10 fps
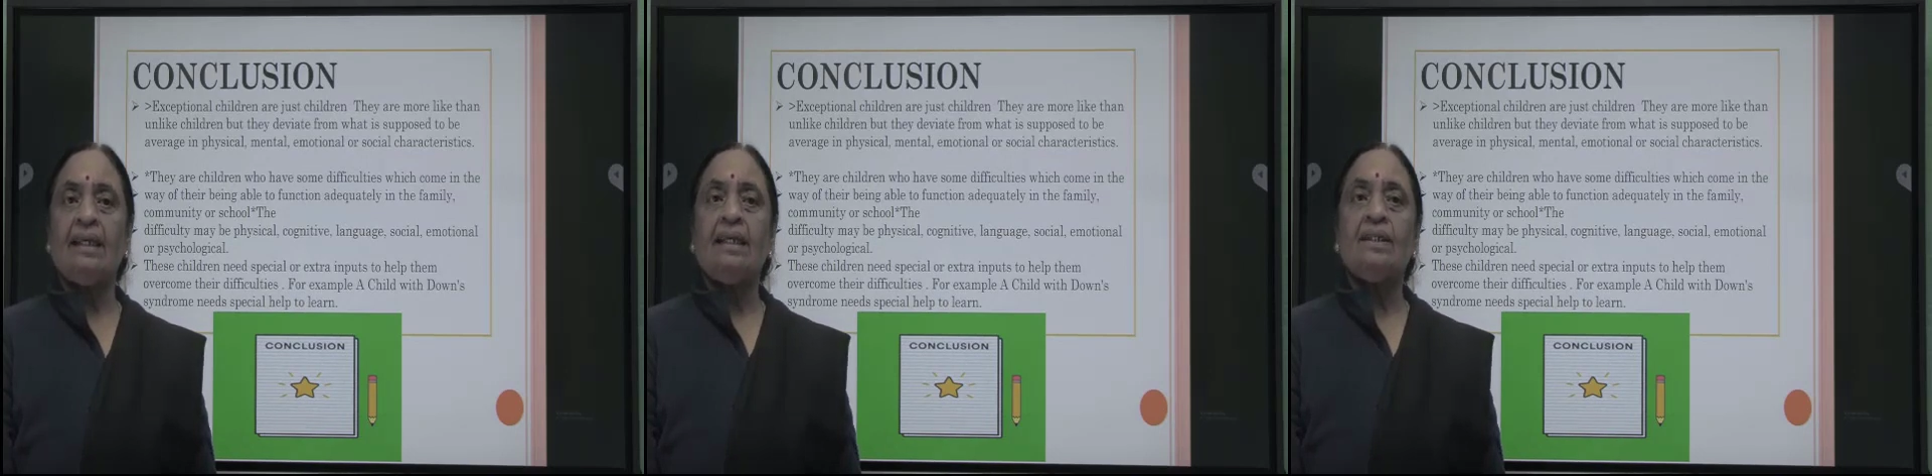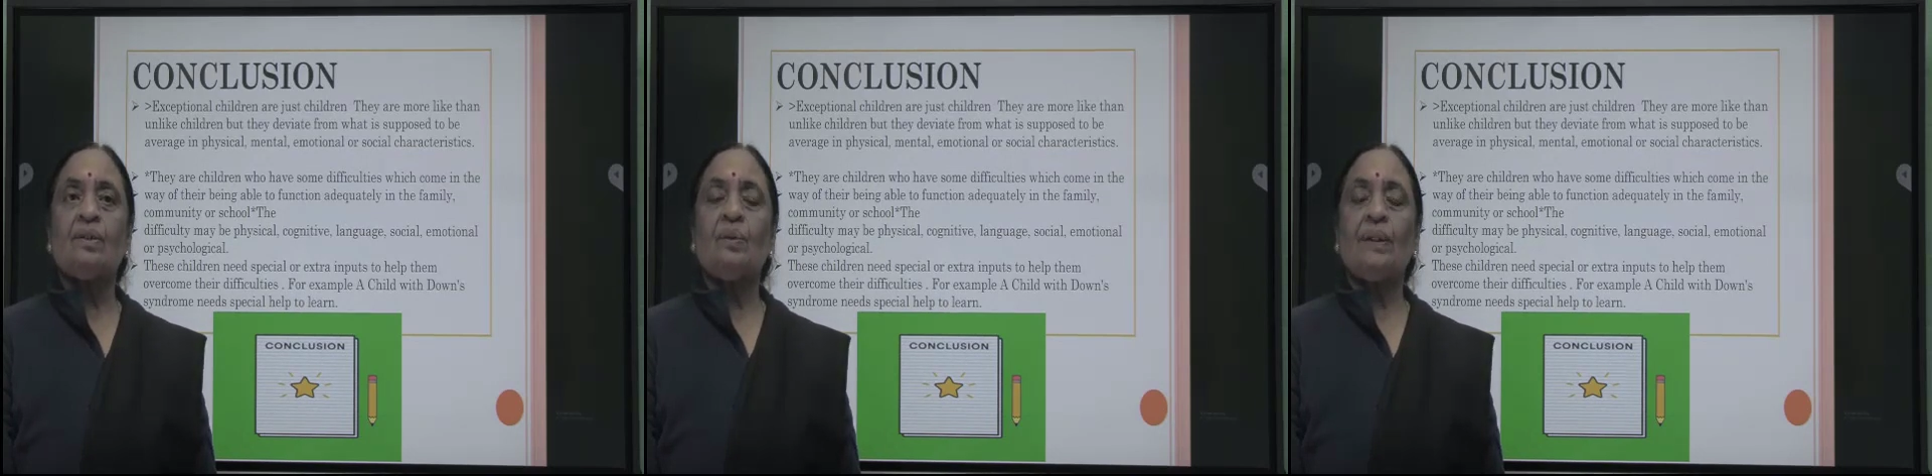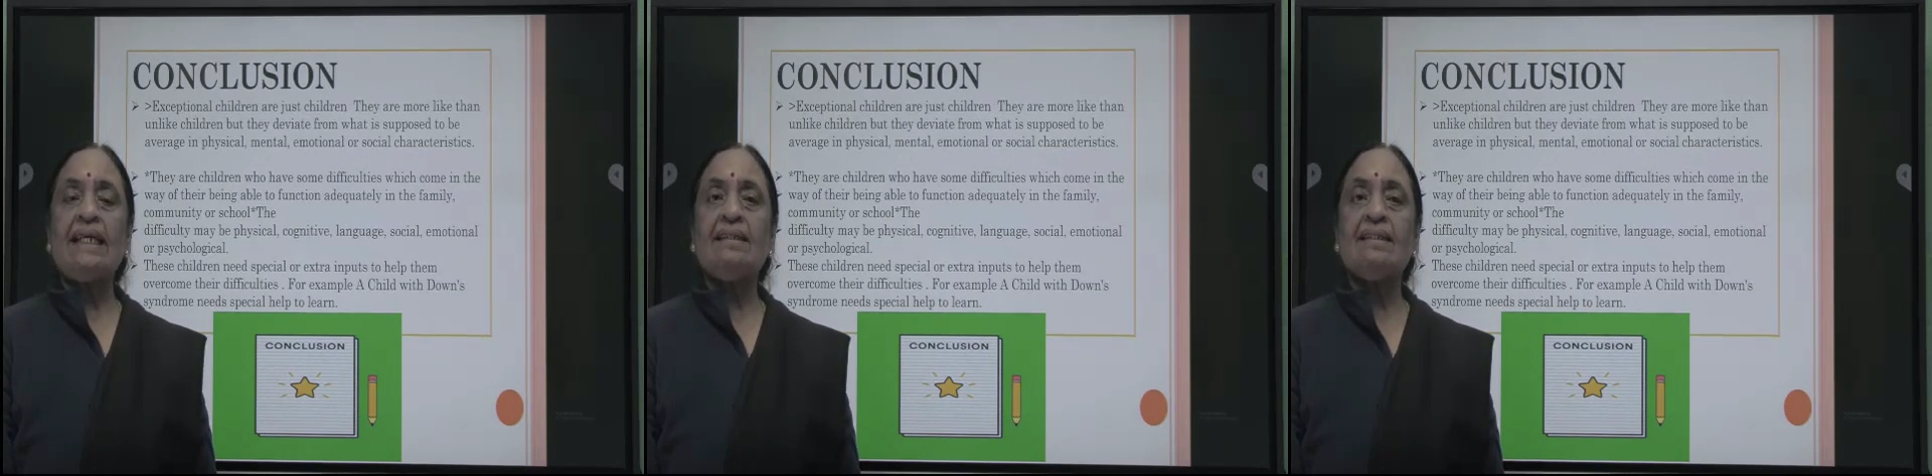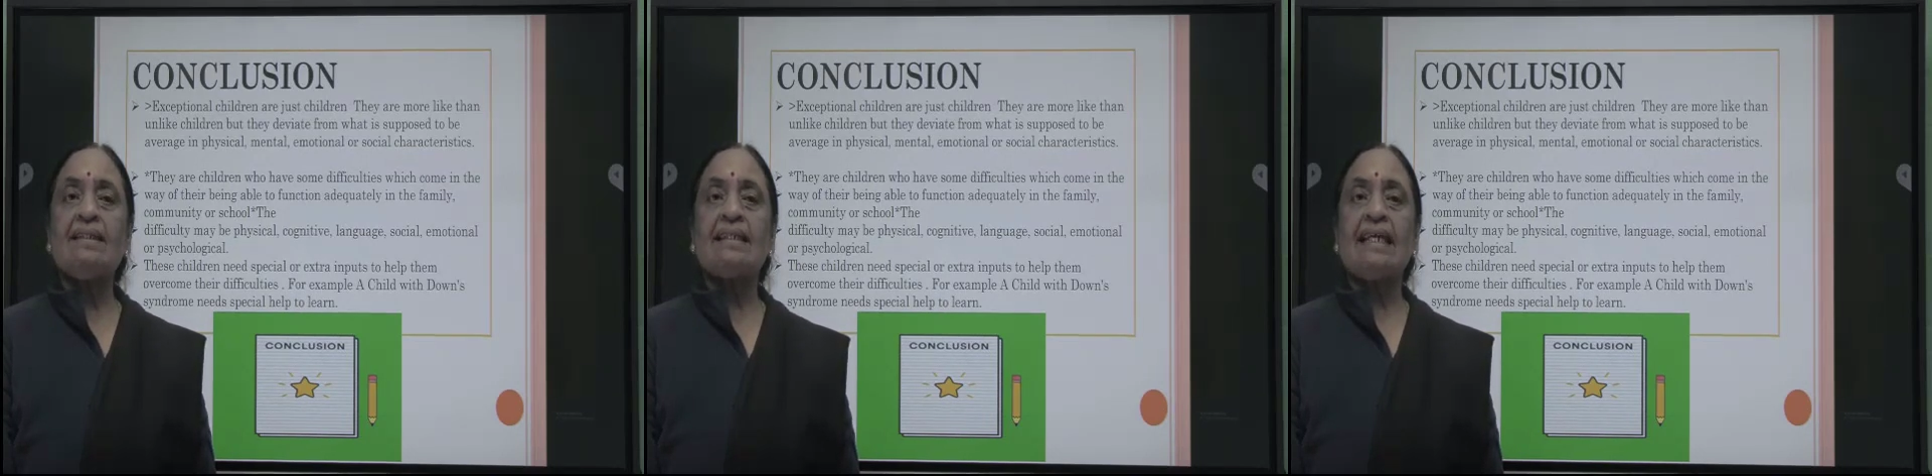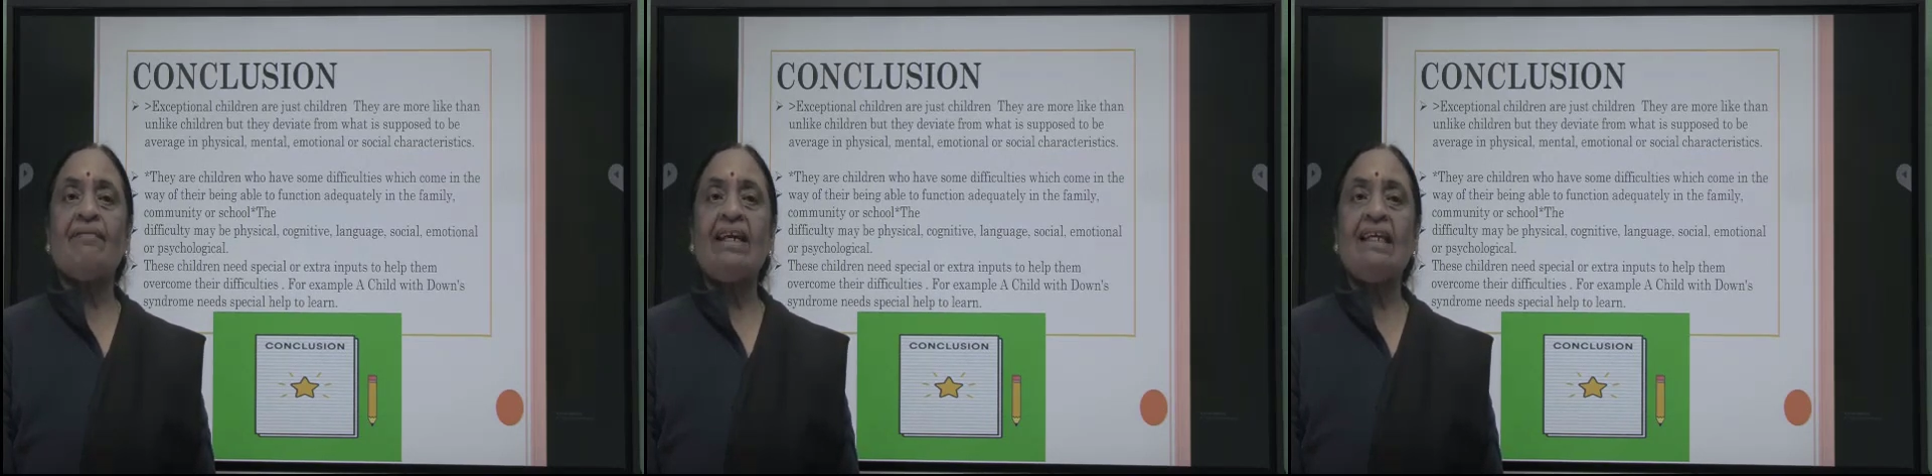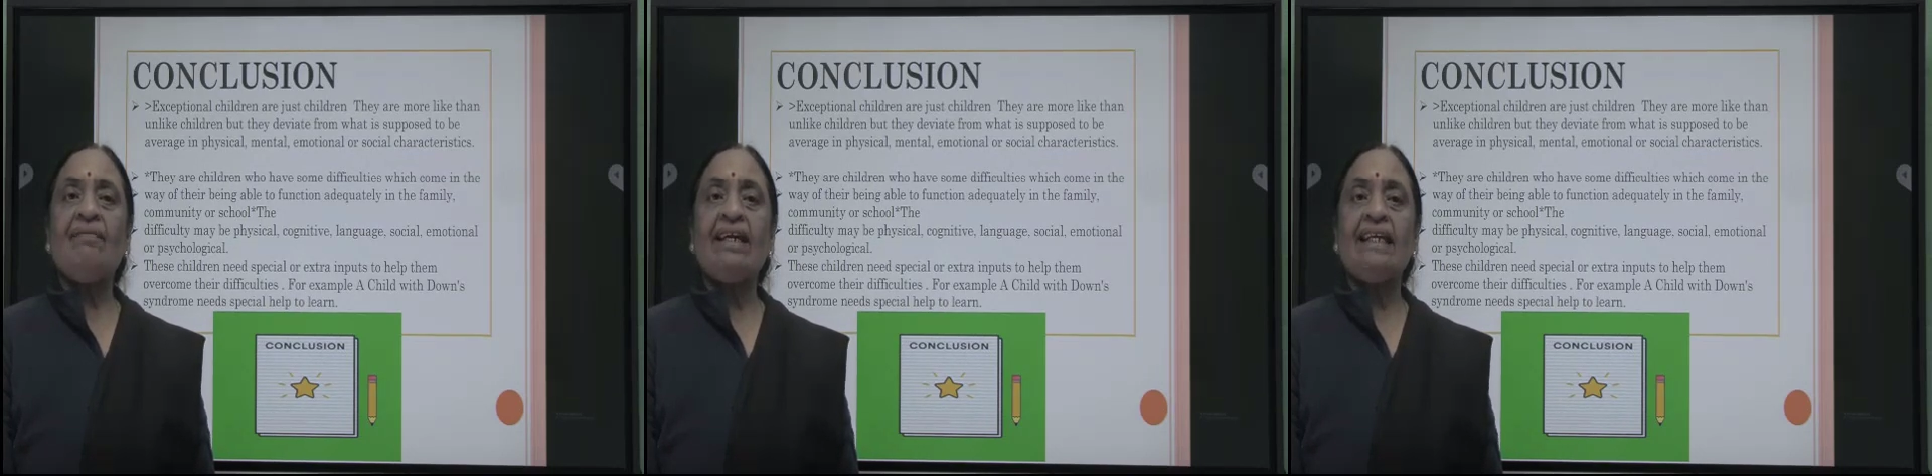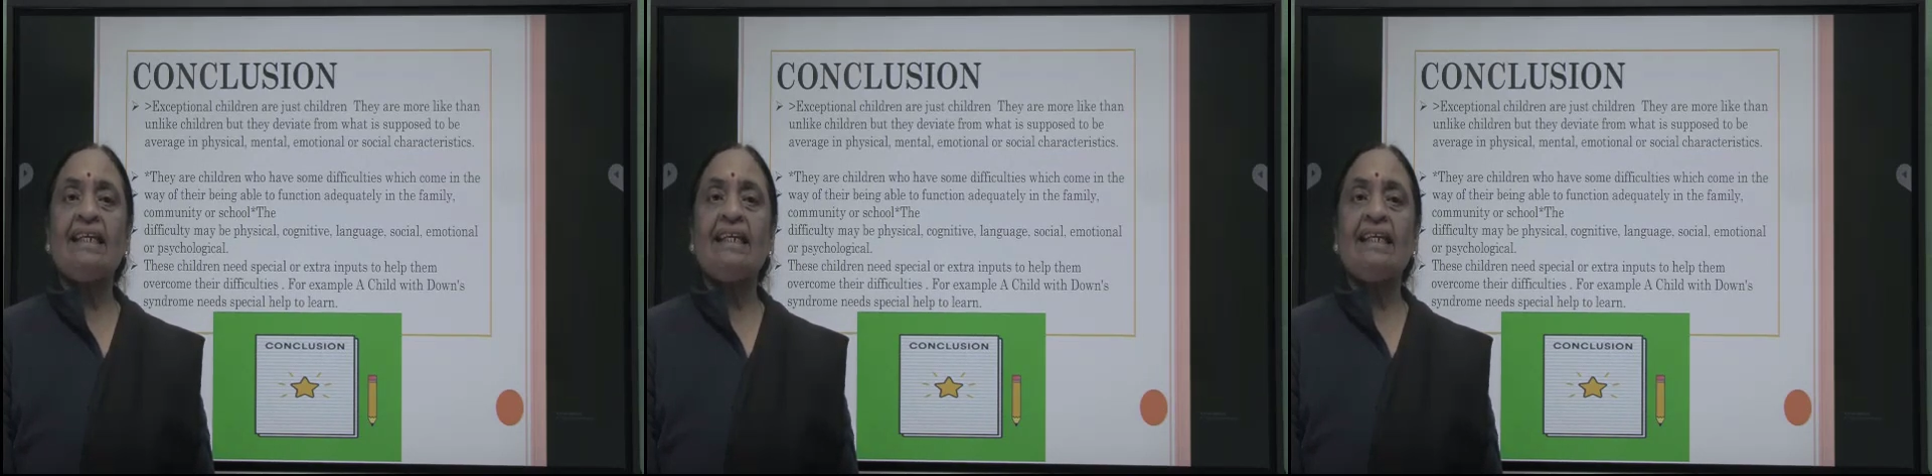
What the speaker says: So it is very, very